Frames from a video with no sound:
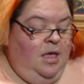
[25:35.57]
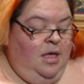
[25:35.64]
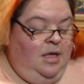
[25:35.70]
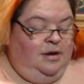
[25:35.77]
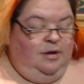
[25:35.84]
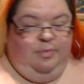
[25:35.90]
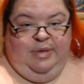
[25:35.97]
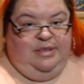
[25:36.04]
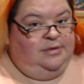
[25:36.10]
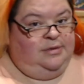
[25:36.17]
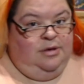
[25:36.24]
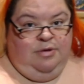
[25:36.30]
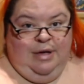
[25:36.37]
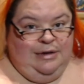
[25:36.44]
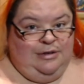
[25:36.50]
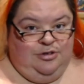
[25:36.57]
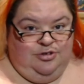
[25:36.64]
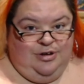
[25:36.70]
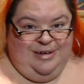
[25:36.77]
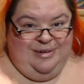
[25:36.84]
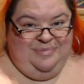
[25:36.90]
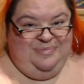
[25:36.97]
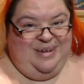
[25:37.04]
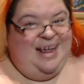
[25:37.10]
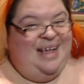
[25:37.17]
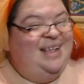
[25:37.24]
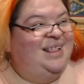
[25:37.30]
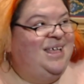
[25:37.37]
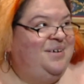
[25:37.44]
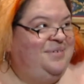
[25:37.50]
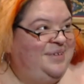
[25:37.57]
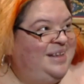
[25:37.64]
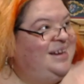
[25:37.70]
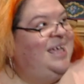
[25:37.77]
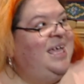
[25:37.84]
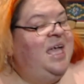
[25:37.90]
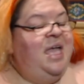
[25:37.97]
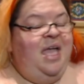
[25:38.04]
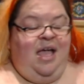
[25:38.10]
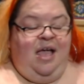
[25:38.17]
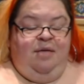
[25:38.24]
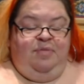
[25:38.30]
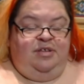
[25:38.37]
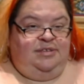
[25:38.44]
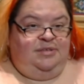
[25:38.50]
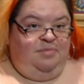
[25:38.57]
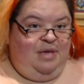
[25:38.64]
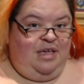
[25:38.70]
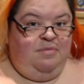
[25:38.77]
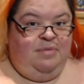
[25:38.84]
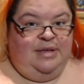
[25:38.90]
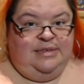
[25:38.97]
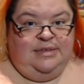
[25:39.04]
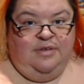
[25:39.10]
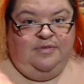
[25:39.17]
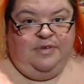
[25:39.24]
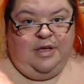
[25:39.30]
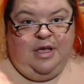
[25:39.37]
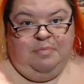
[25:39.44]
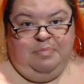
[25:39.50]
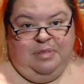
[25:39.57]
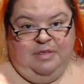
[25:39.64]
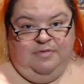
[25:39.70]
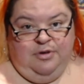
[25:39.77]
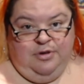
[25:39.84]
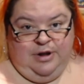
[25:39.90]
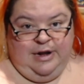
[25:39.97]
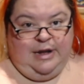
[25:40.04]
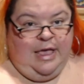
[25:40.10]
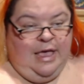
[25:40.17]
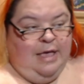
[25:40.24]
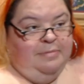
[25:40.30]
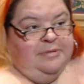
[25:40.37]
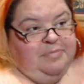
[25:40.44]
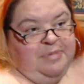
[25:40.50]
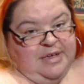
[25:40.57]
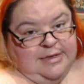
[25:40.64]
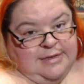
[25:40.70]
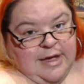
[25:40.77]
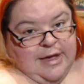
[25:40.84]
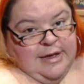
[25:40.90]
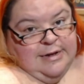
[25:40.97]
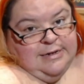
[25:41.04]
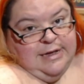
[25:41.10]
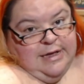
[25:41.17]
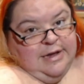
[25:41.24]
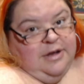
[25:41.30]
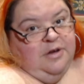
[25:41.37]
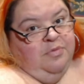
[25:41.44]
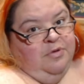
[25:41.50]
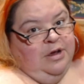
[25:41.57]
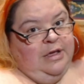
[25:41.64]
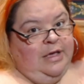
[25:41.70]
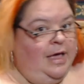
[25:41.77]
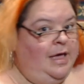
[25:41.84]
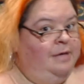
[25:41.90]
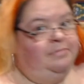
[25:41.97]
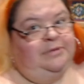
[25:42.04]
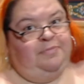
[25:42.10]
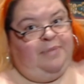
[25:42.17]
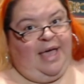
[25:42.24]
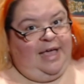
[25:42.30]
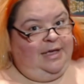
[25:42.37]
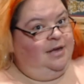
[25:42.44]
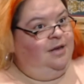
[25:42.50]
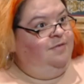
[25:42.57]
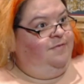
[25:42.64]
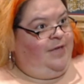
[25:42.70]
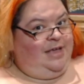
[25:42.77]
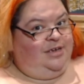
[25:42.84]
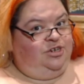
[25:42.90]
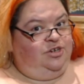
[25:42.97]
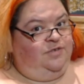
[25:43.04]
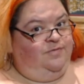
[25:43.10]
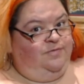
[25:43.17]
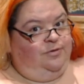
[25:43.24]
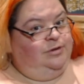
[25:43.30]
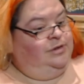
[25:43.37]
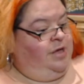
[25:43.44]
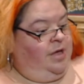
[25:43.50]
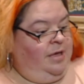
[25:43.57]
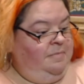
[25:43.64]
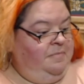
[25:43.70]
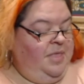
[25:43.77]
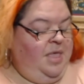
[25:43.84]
It'll be so extra, but I love it. I'm also making myself a couple of hooded capes because I intend to bring capes back into fashion full time.